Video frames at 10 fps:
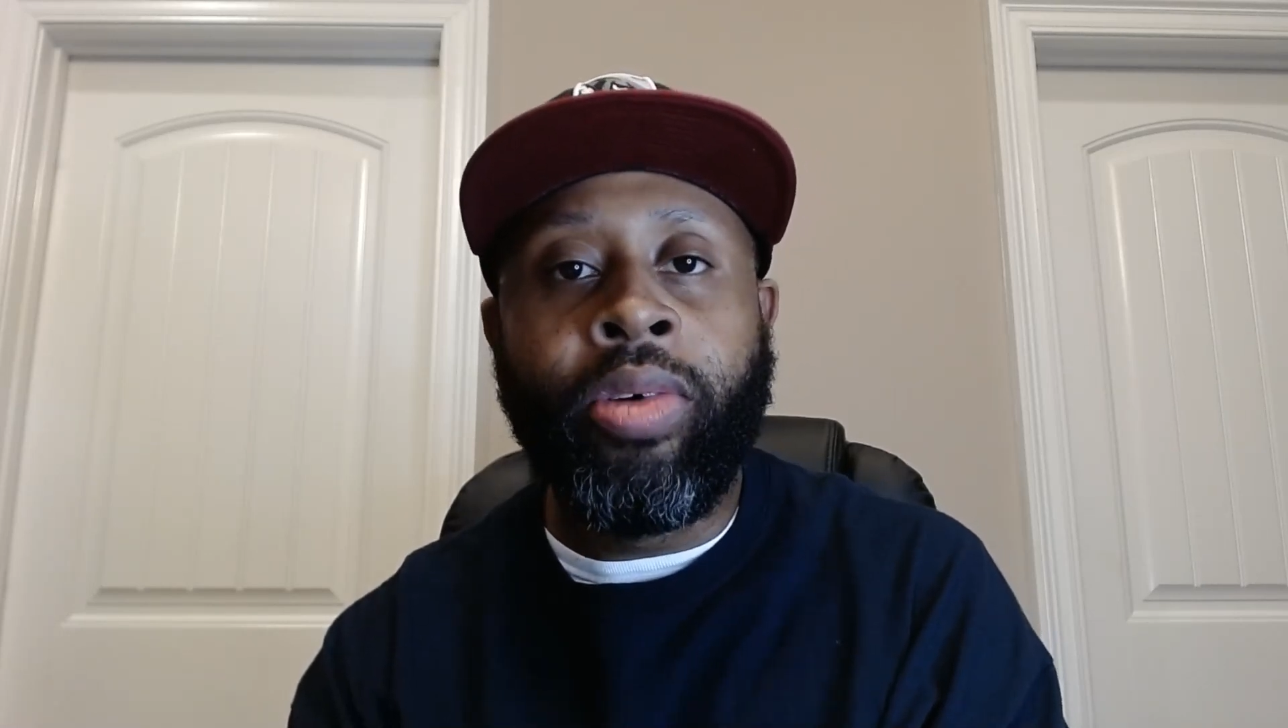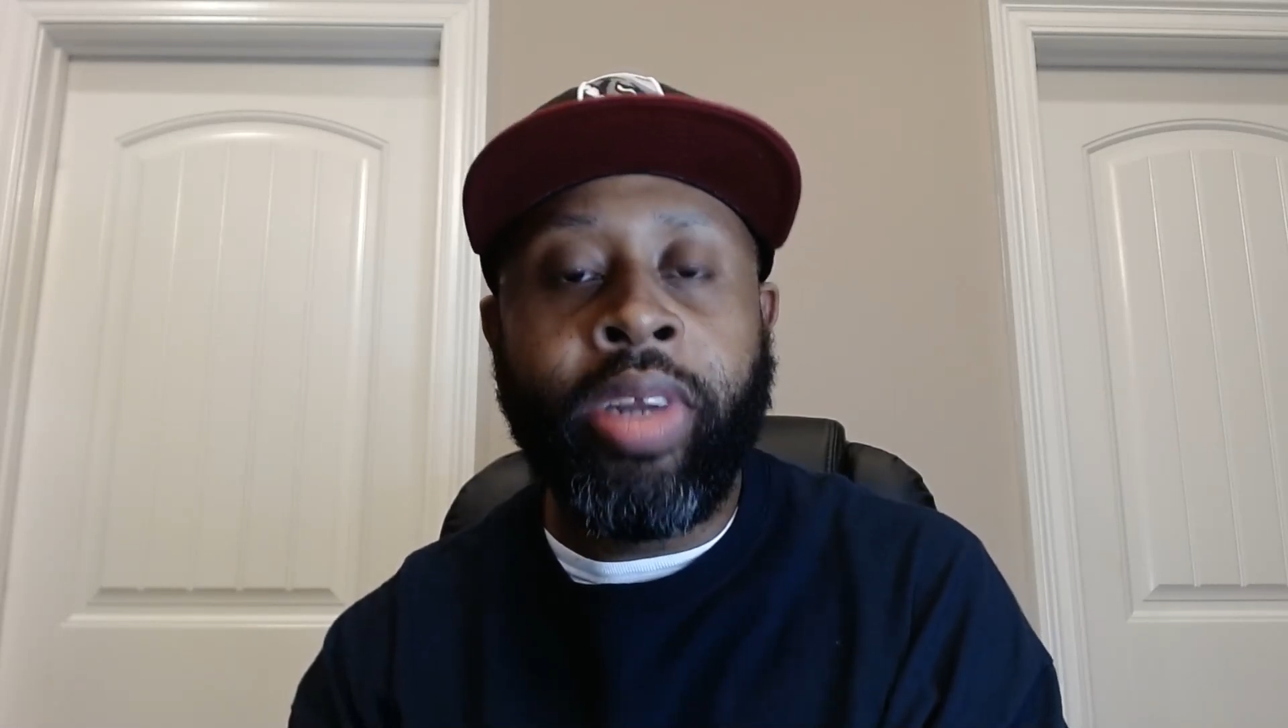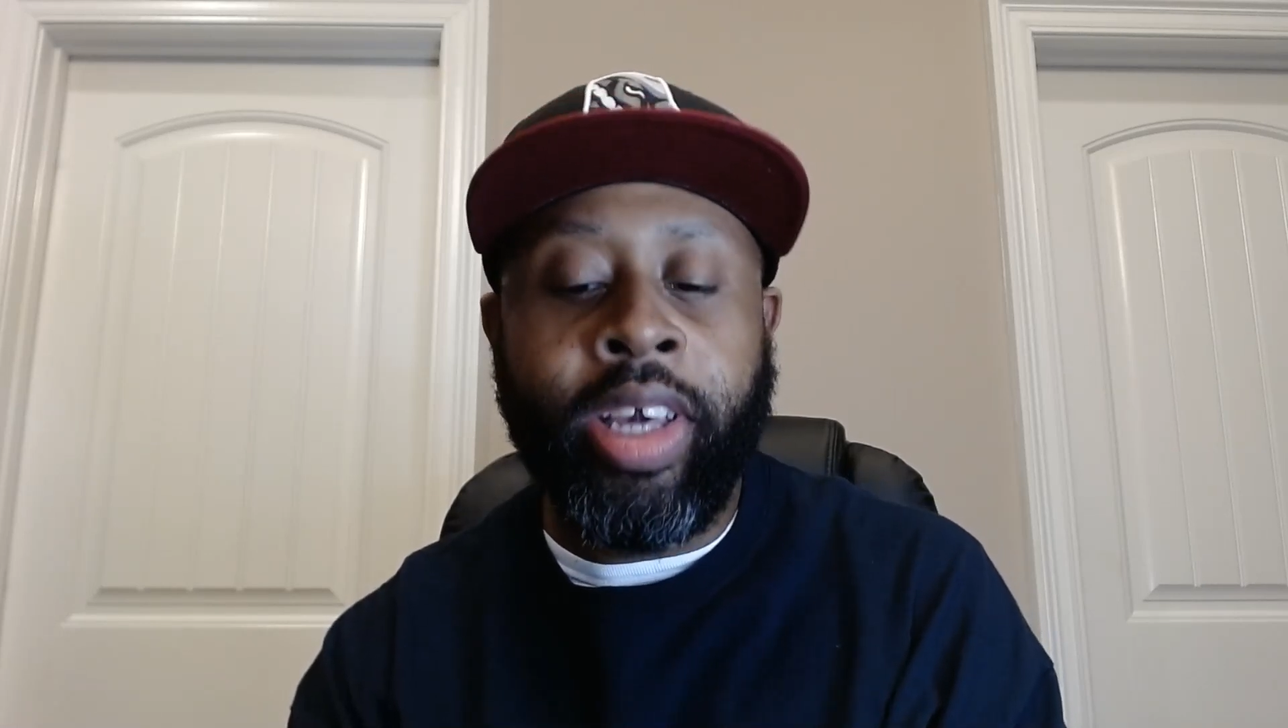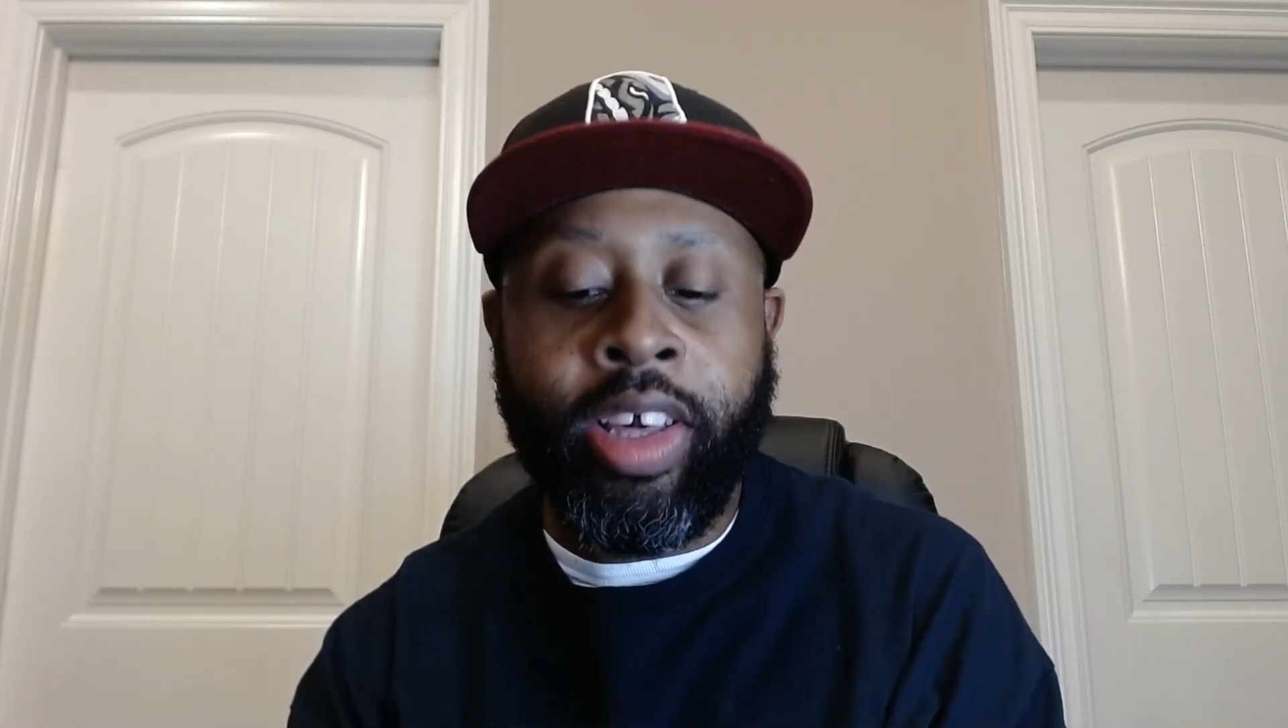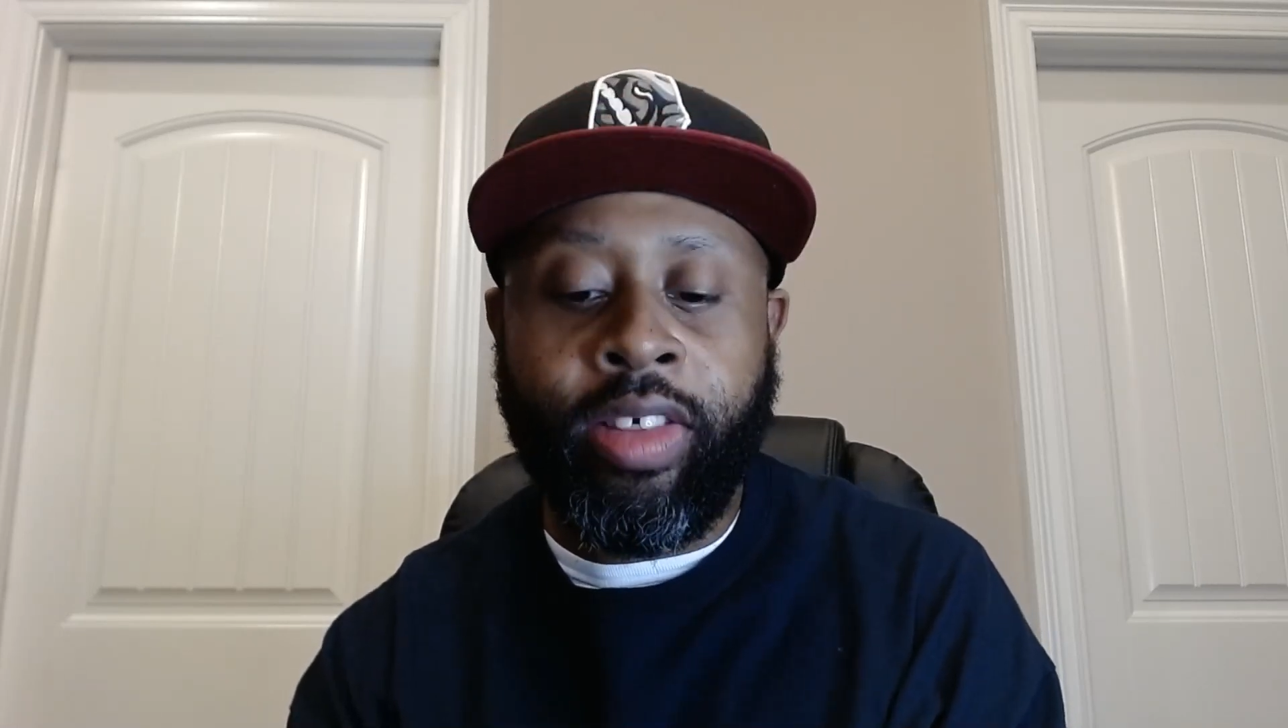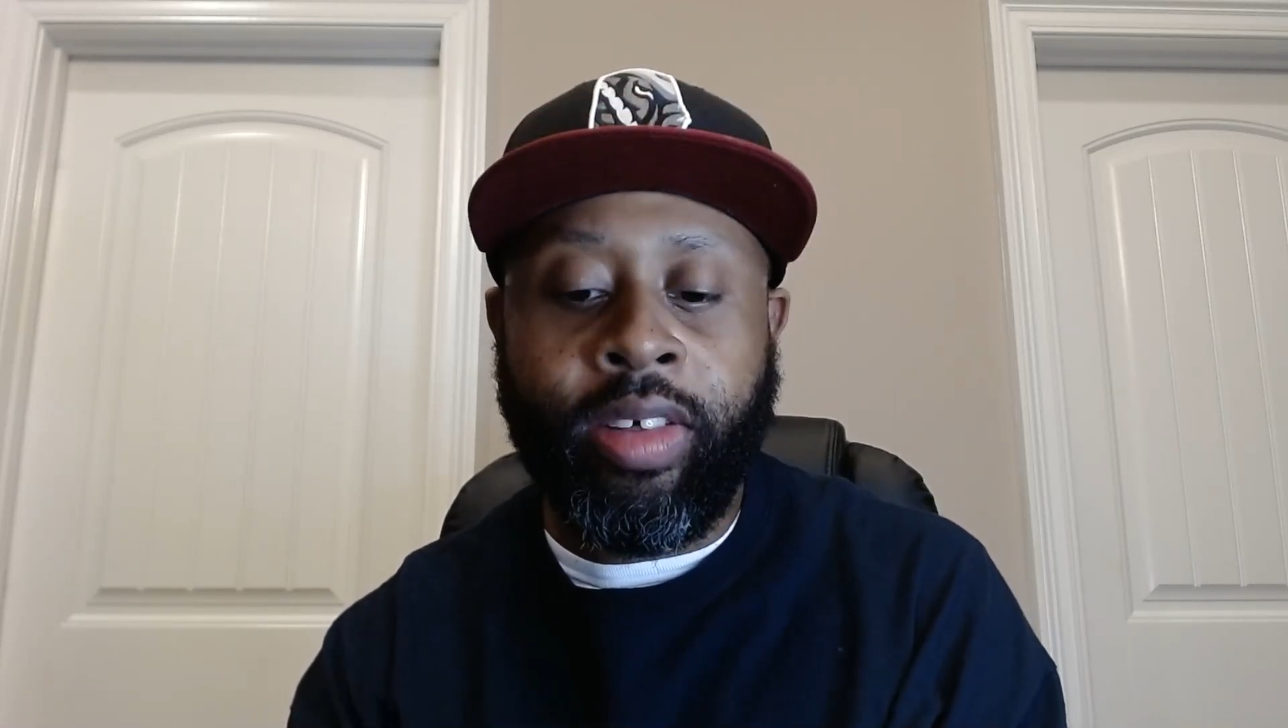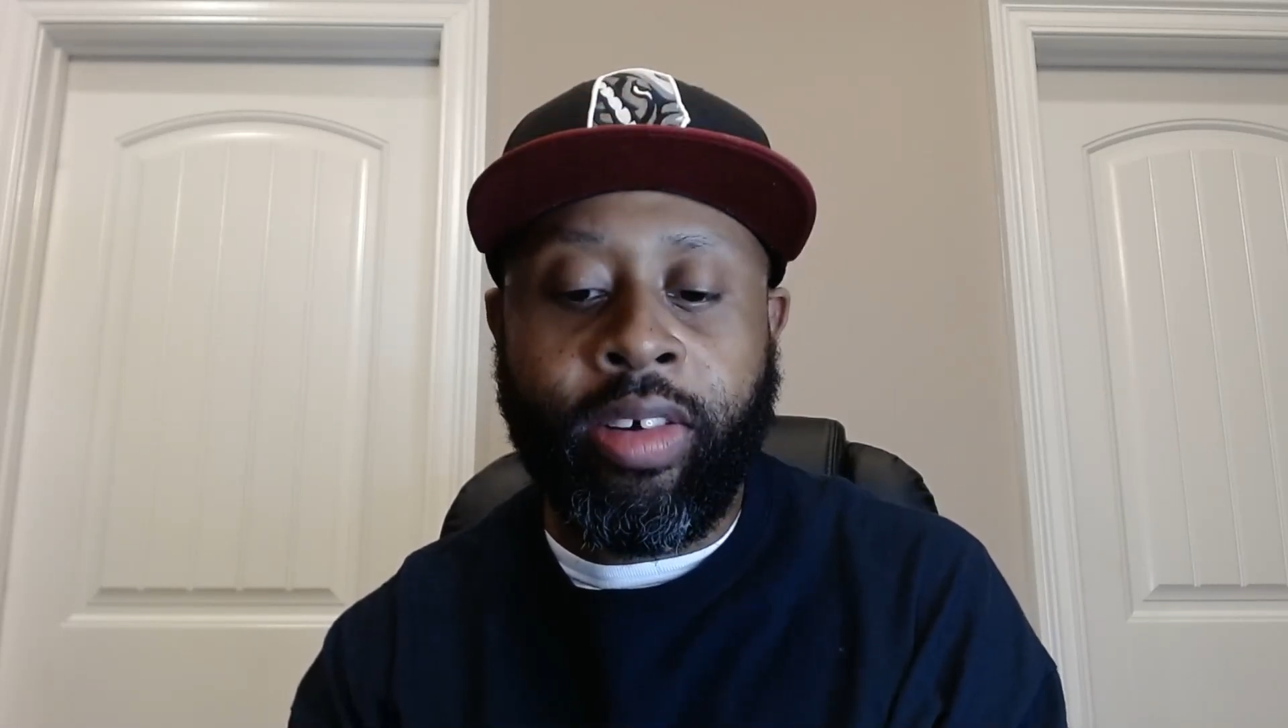Nix